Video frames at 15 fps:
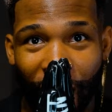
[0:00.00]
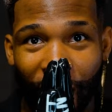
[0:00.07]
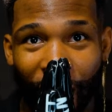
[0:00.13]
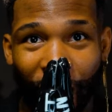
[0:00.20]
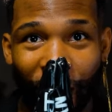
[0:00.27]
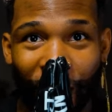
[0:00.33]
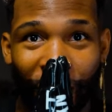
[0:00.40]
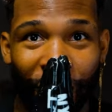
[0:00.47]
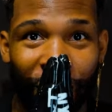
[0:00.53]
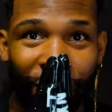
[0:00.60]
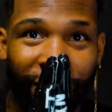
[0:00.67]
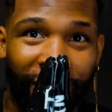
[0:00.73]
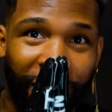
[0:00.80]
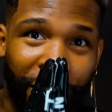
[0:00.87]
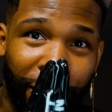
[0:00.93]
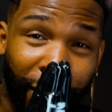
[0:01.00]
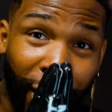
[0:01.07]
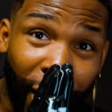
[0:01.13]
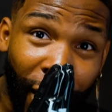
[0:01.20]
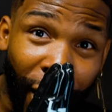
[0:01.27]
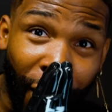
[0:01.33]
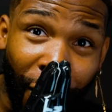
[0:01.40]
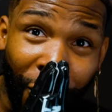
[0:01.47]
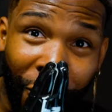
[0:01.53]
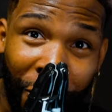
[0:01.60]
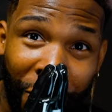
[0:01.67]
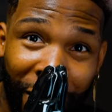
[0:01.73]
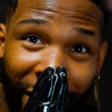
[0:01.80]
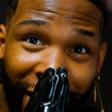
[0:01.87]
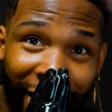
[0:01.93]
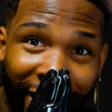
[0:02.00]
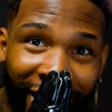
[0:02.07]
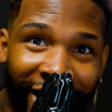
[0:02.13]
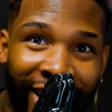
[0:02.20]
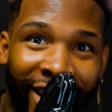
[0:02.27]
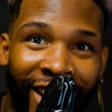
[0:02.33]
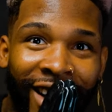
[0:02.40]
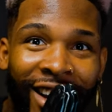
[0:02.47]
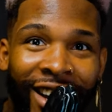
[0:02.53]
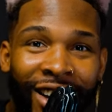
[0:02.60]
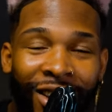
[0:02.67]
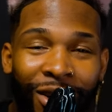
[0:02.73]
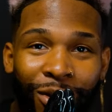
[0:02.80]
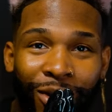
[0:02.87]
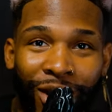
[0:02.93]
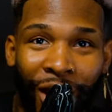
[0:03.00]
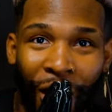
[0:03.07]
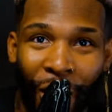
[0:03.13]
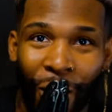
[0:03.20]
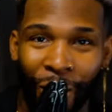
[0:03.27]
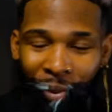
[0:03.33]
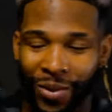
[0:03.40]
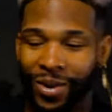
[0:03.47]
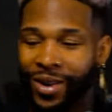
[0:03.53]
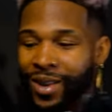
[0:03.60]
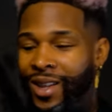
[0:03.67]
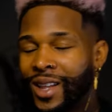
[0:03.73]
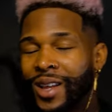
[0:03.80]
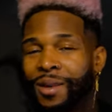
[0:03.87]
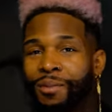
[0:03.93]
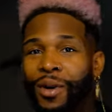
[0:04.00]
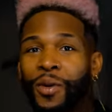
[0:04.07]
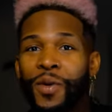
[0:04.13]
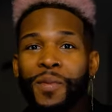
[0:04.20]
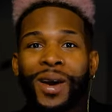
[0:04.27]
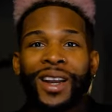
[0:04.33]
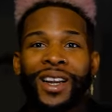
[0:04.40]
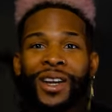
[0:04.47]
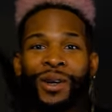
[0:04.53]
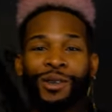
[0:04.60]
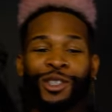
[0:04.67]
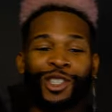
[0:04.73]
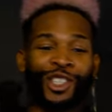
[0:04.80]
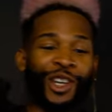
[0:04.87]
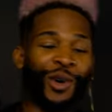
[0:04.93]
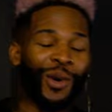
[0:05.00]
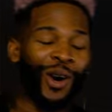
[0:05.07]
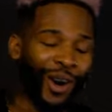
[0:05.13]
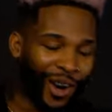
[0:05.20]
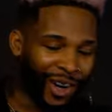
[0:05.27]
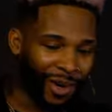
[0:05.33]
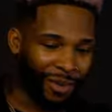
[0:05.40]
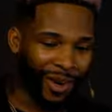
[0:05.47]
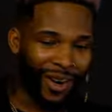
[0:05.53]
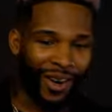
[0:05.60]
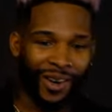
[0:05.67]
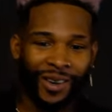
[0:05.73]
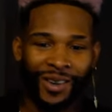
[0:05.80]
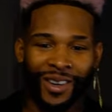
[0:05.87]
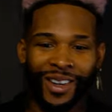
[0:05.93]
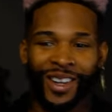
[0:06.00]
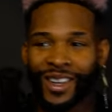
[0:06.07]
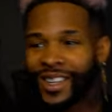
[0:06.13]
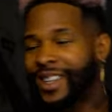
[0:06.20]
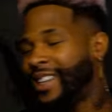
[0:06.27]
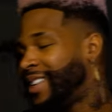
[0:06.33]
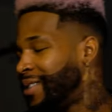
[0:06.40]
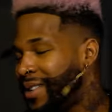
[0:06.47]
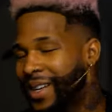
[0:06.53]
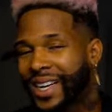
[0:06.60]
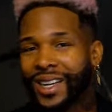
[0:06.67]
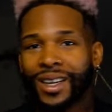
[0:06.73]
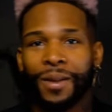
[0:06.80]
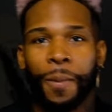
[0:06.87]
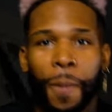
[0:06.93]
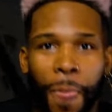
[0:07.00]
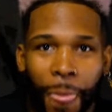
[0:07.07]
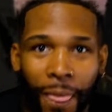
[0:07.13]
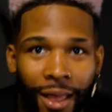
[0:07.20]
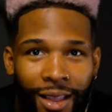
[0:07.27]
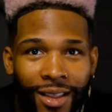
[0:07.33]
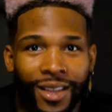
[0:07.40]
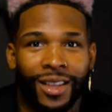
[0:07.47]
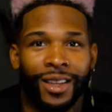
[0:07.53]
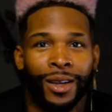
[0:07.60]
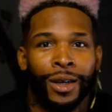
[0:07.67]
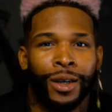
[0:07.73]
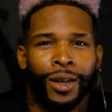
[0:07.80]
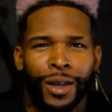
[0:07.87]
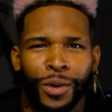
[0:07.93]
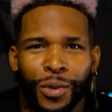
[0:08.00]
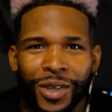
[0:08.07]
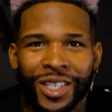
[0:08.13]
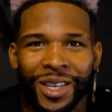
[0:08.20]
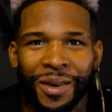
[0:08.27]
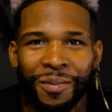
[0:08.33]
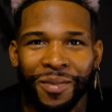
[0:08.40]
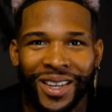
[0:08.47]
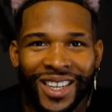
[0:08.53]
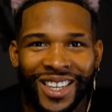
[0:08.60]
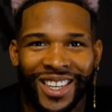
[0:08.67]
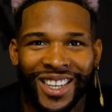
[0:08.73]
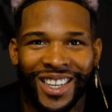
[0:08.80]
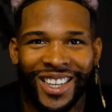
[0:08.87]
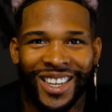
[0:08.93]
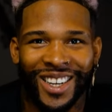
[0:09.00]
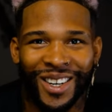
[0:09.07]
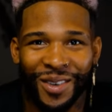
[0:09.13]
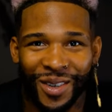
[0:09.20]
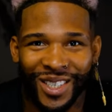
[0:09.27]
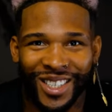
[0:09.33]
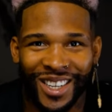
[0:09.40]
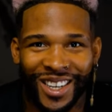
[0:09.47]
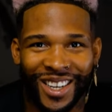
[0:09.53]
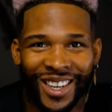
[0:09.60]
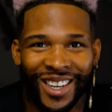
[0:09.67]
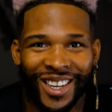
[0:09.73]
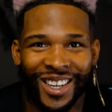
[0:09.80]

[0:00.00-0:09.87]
Oh, come on, man. You know. Bro, we about to go so hard tomorrow. We gotta... What's up, B? What's up?